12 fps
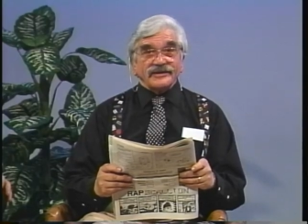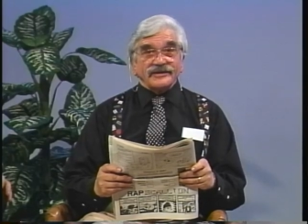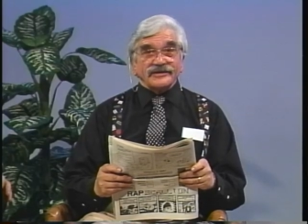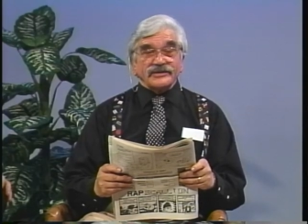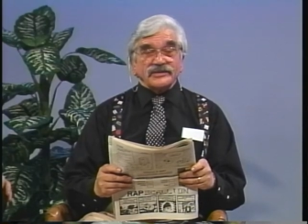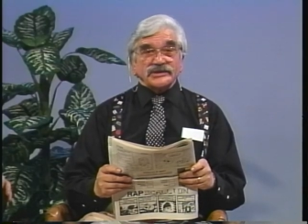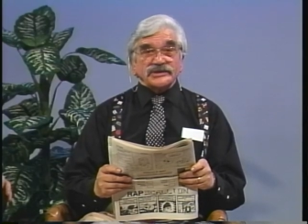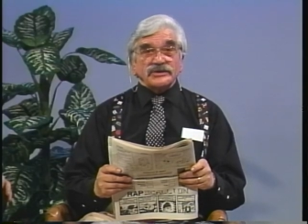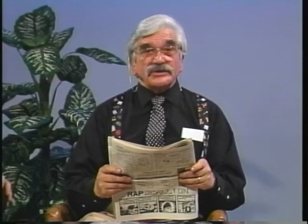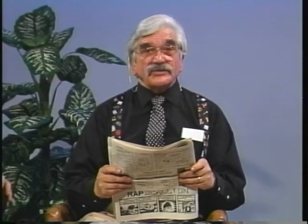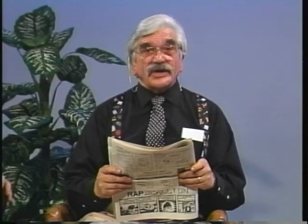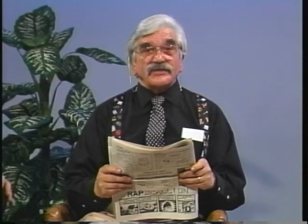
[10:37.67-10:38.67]
There is no
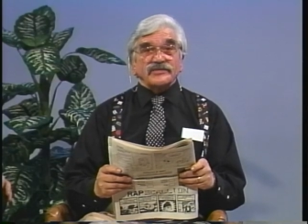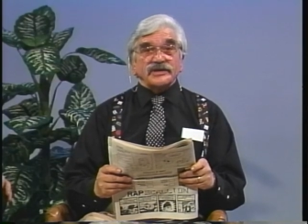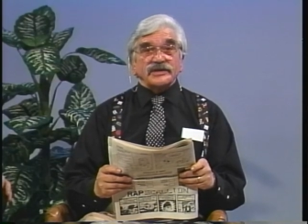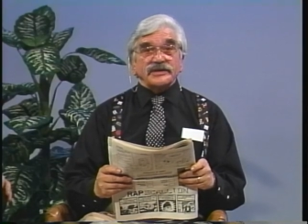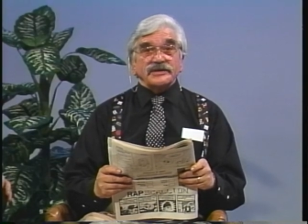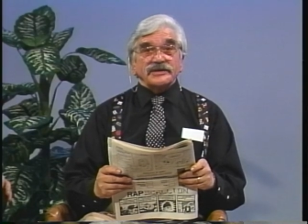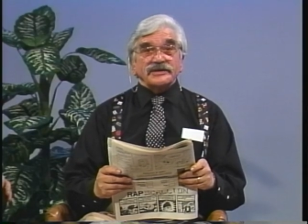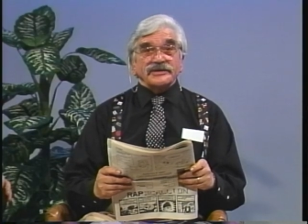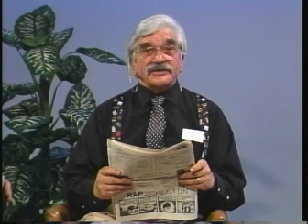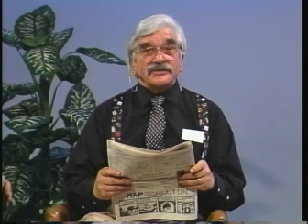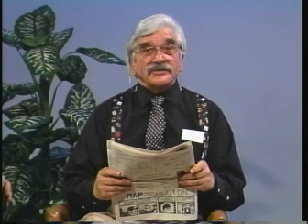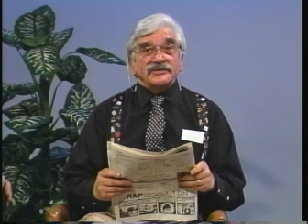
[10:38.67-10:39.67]
gravity. The
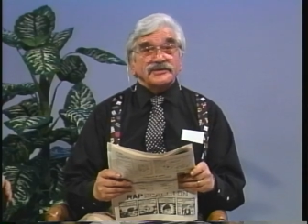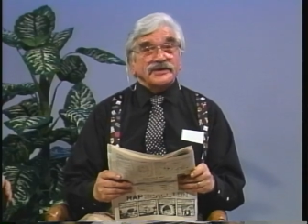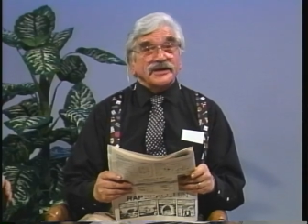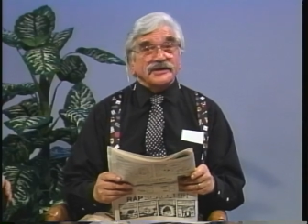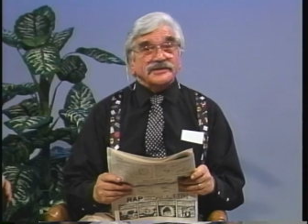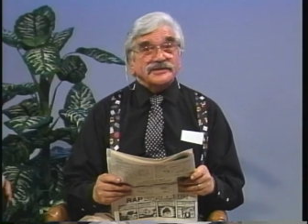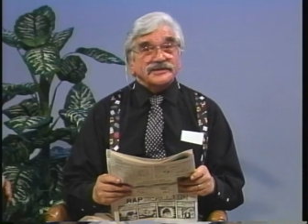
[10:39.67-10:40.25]
earth sucks.